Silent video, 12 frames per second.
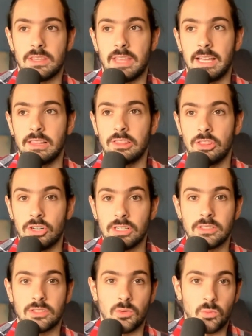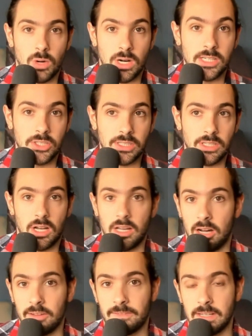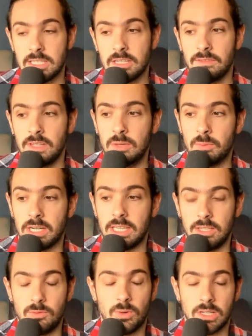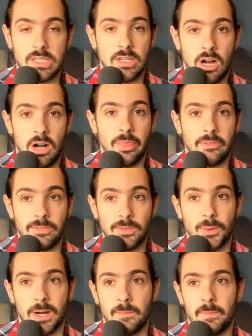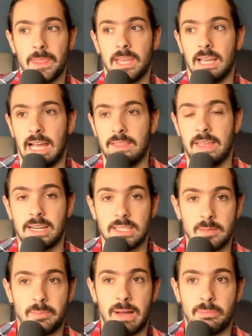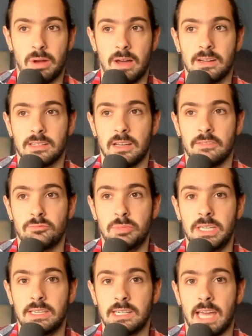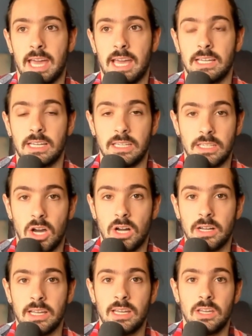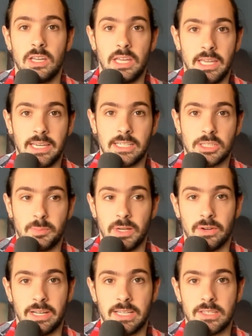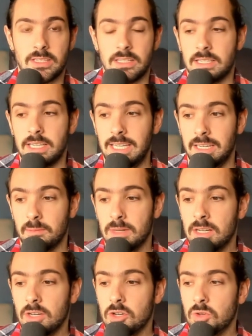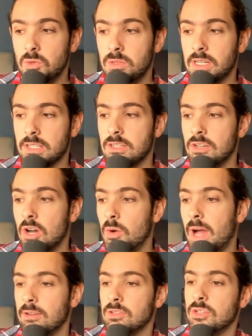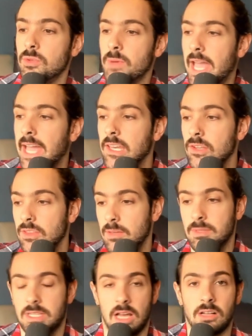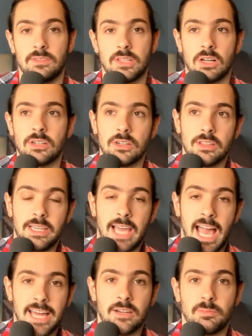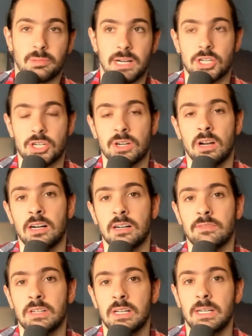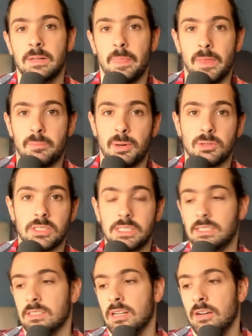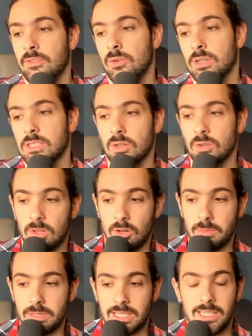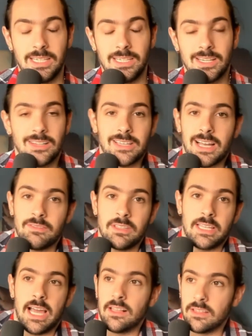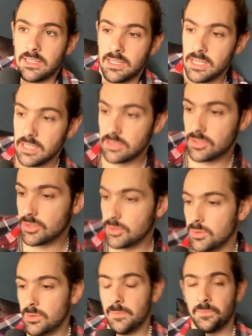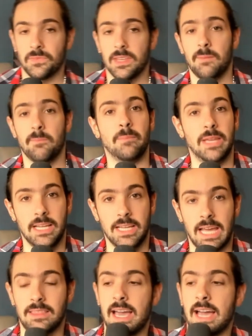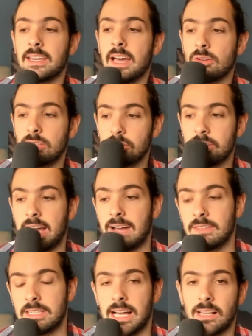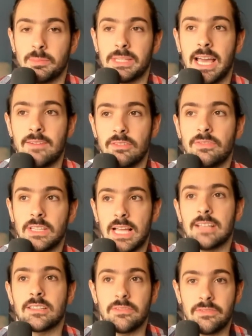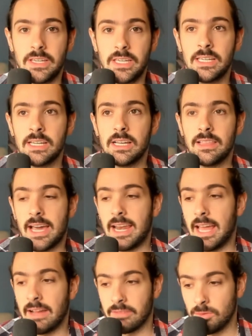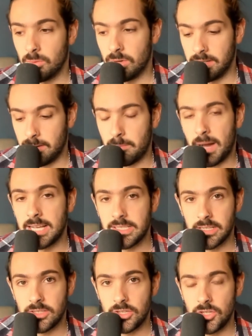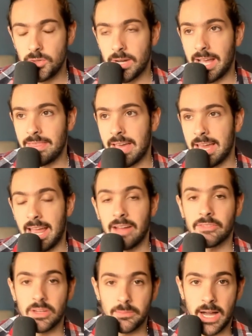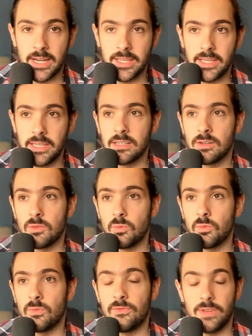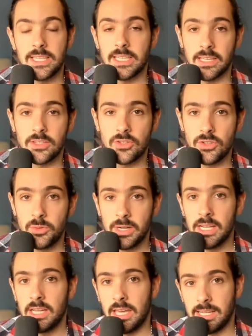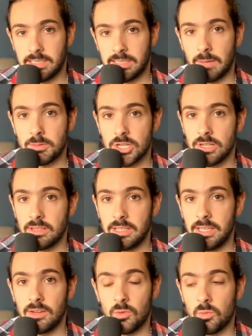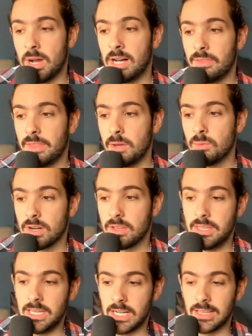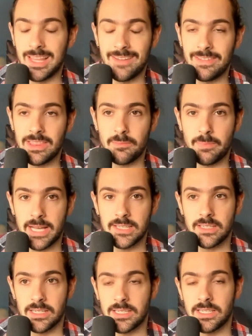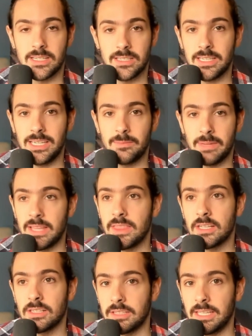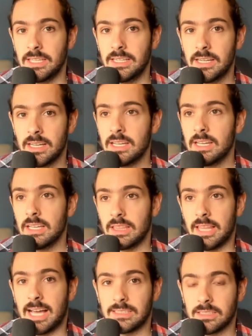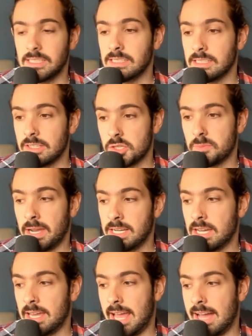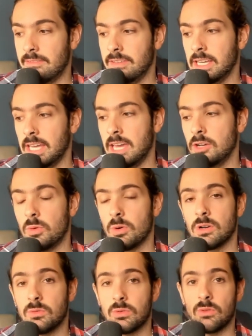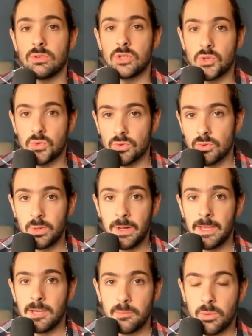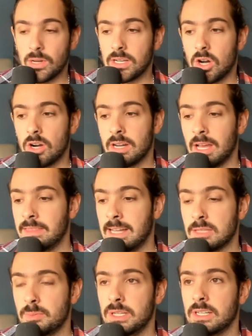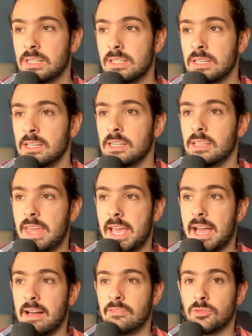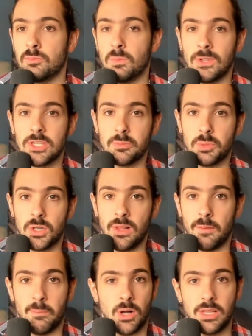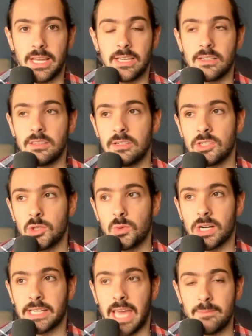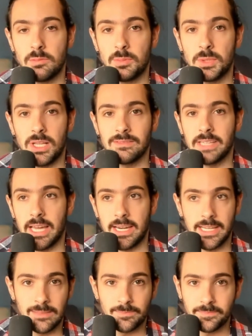They looked worse offensively when he wasn't on the floor, and that is the byproduct of being a young, inexperienced team who doesn't know how to handle themselves under the added pressure of the postseason. Of course, Oklahoma City does have the talent to mitigate that. Not only do they have the talent, but they have a philosophy that everyone buys into and that everybody fits into exceptionally well. They were the 11th best assist team in the league last season, despite not having a quote unquote true point guard. And that's because they have multiple ball handlers who are capable of getting